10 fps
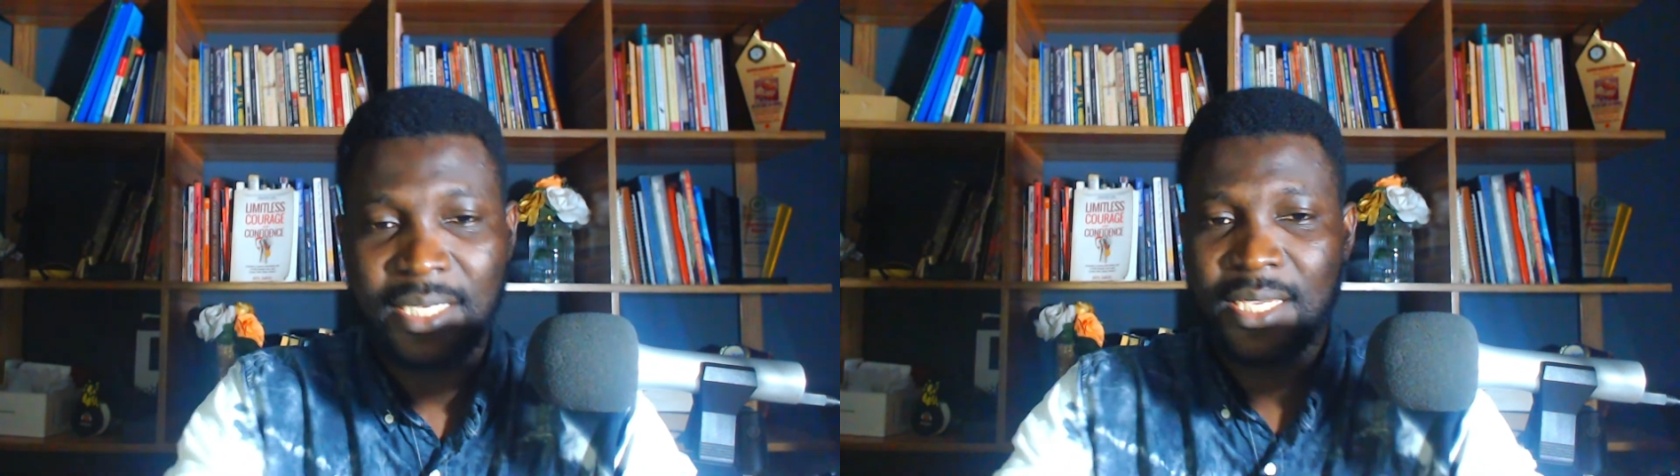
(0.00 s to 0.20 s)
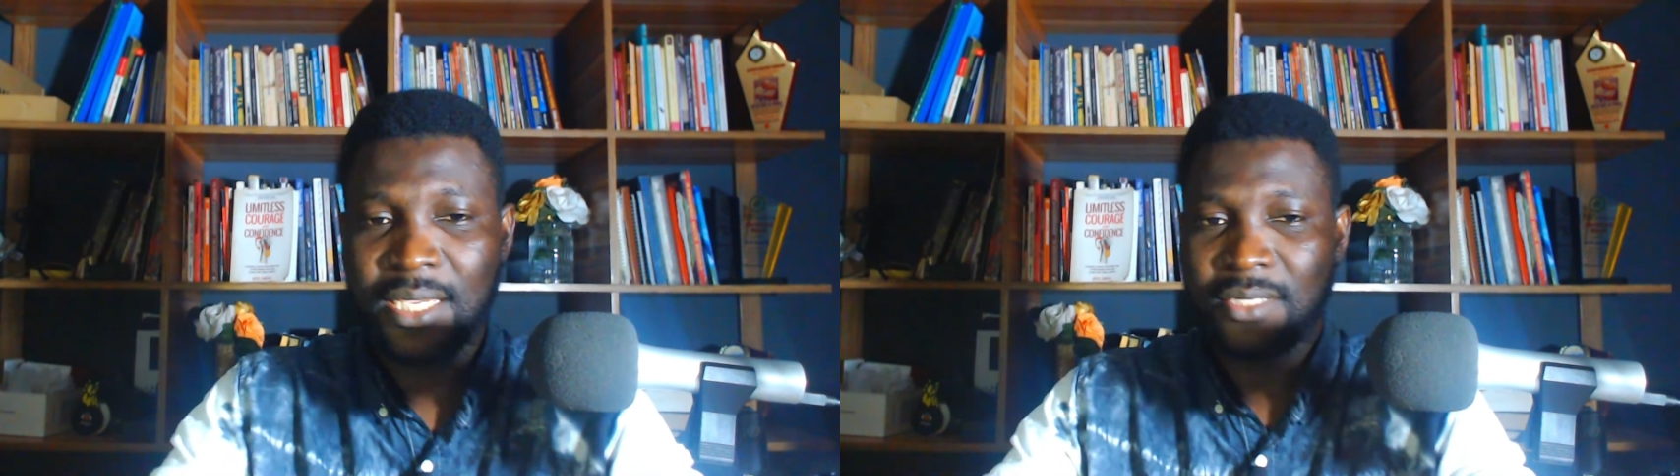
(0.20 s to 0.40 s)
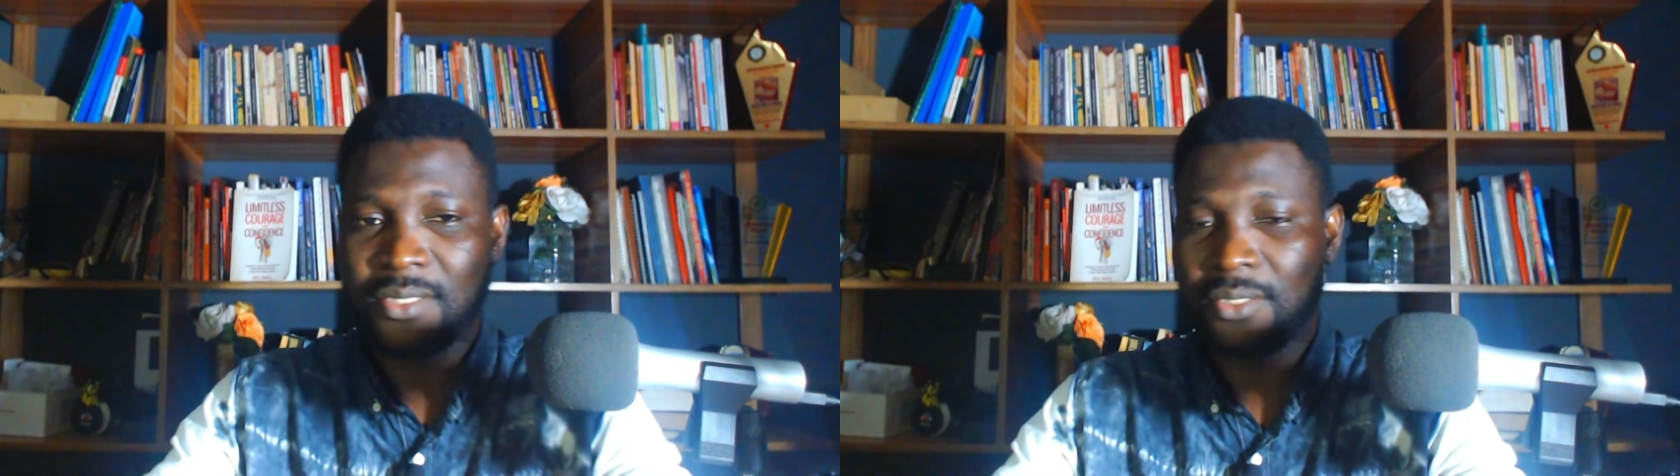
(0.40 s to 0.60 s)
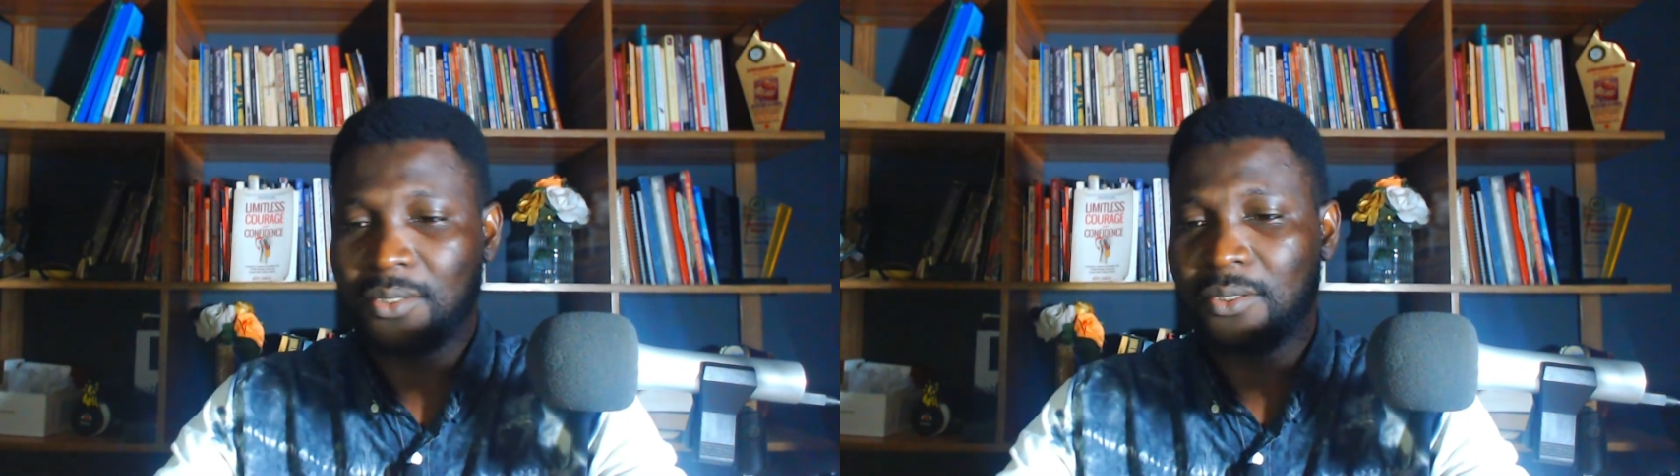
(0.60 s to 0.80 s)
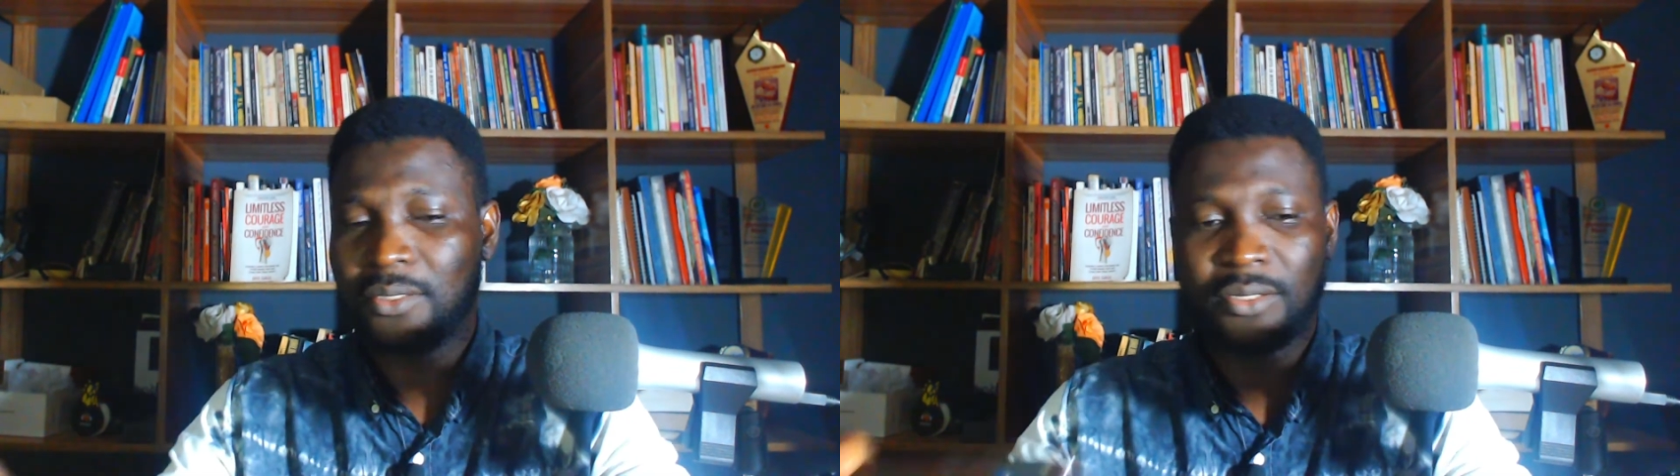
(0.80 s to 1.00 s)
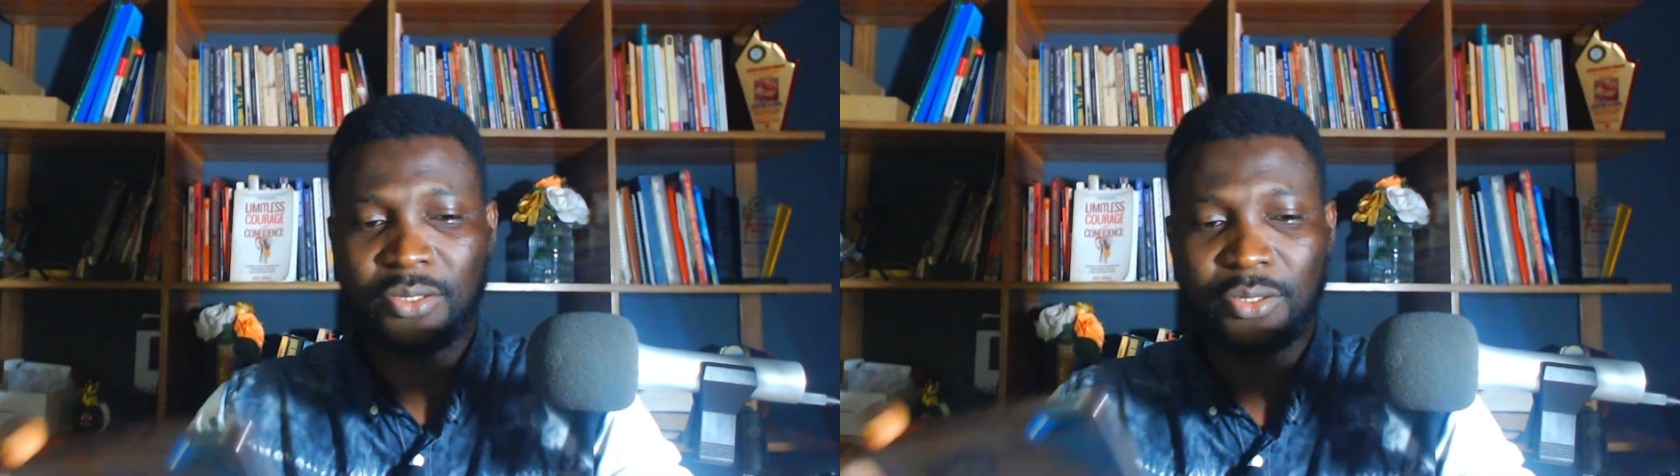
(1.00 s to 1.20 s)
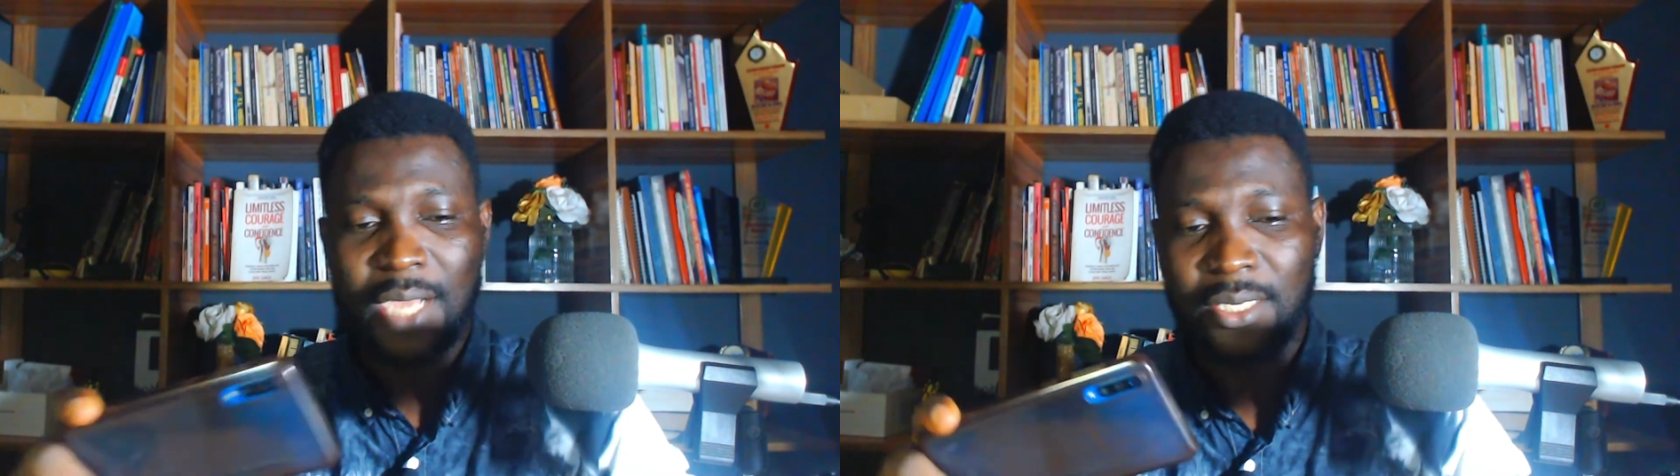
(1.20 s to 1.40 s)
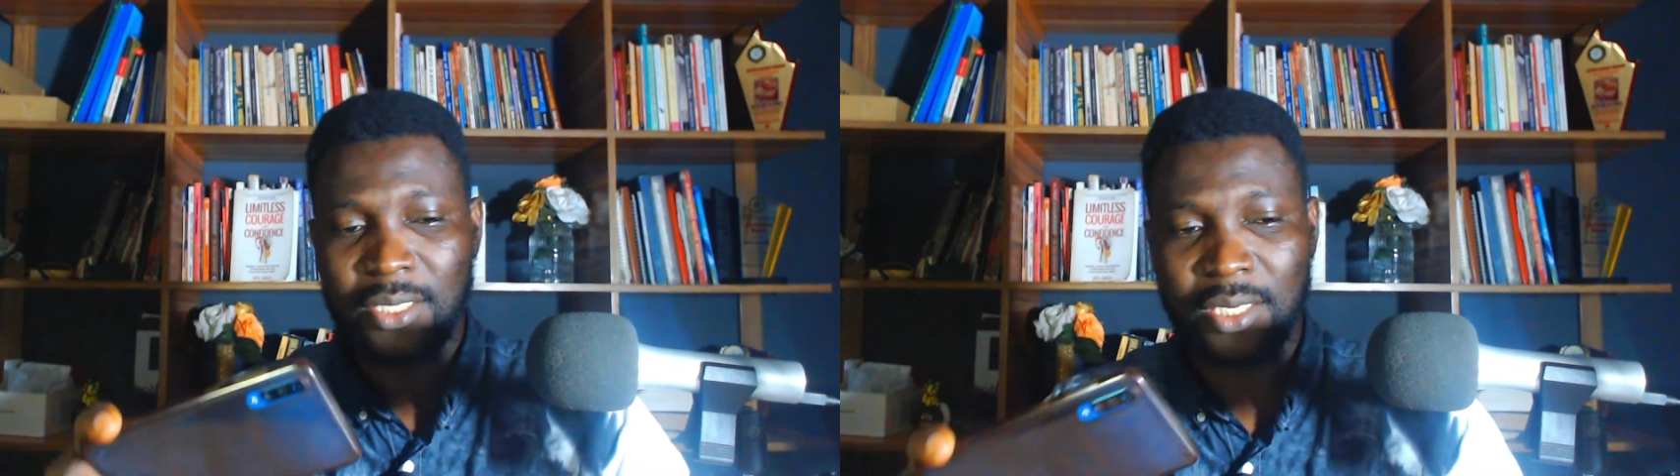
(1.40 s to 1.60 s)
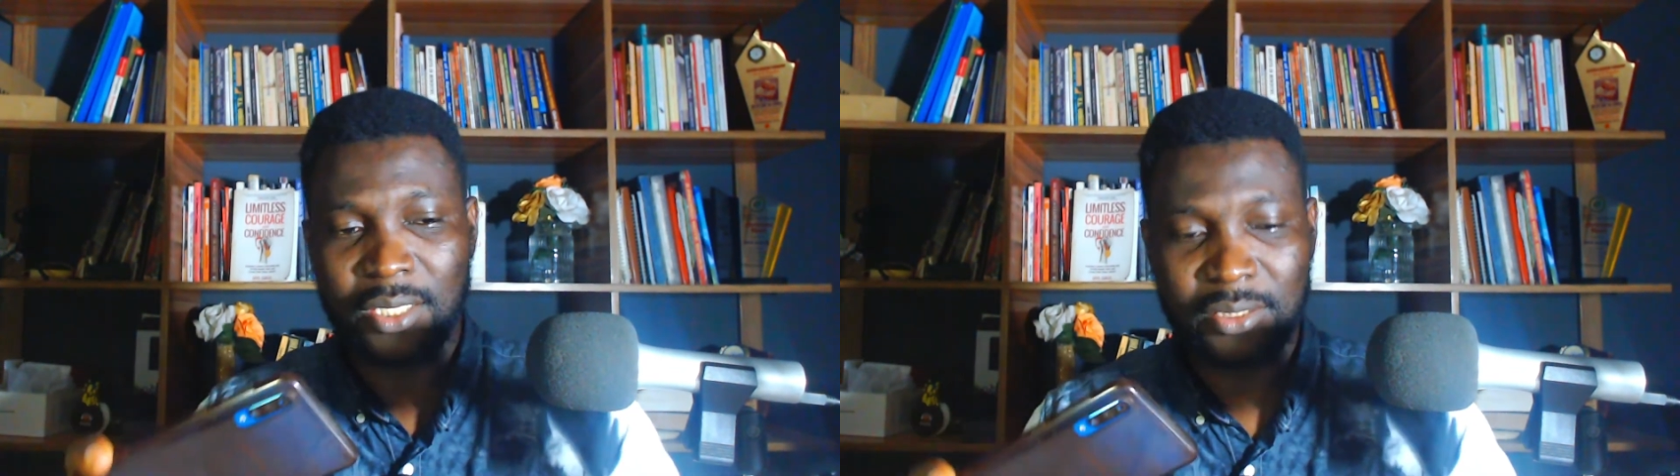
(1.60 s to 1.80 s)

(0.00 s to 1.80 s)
so you are not